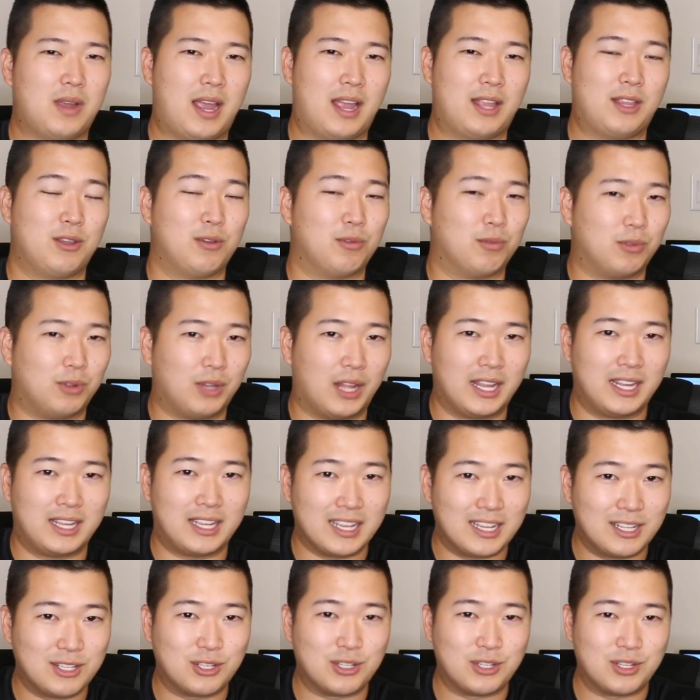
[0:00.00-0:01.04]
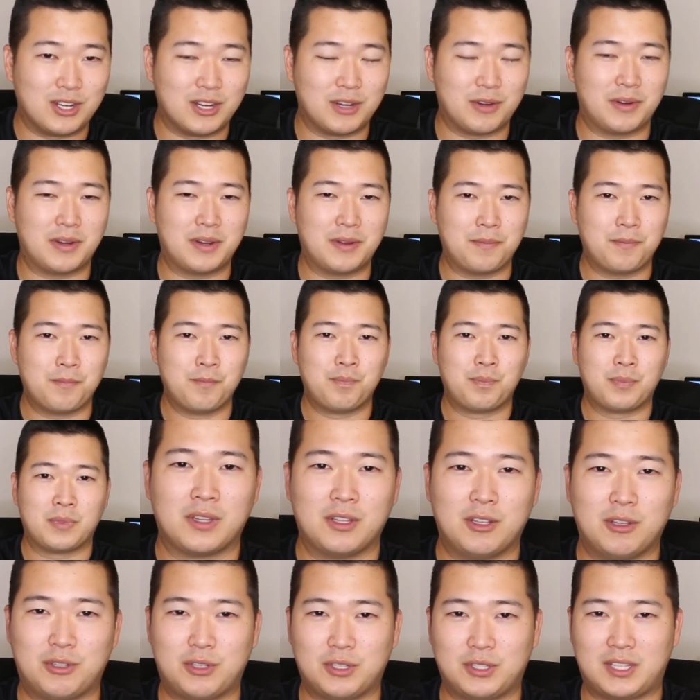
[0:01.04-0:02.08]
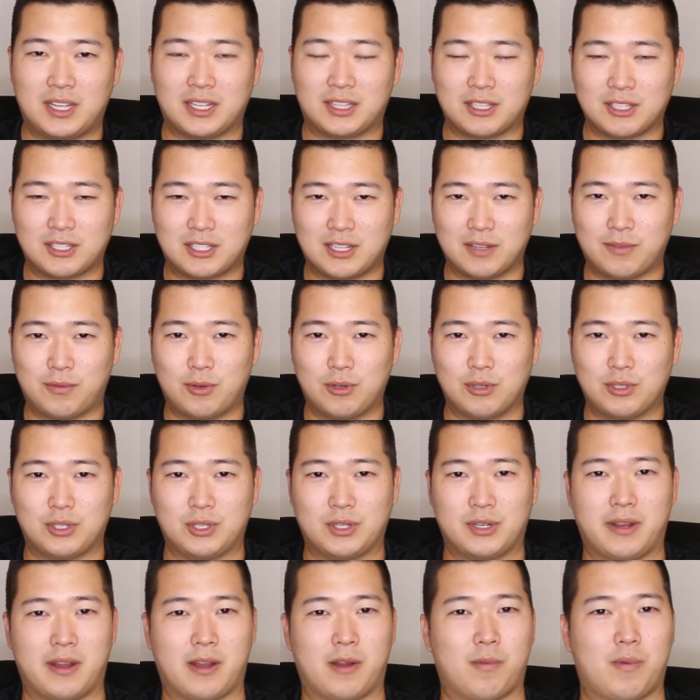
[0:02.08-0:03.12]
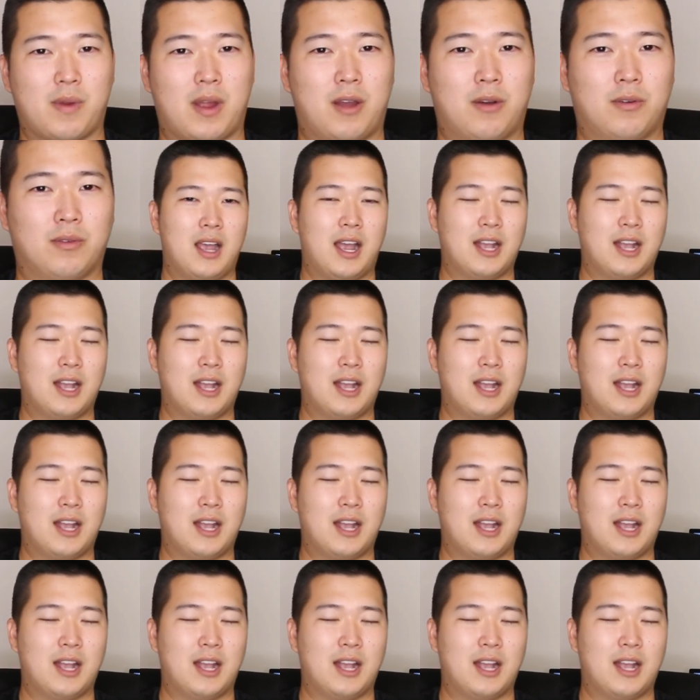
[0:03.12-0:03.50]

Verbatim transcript: and you like engineering, you should take the civil engineering route.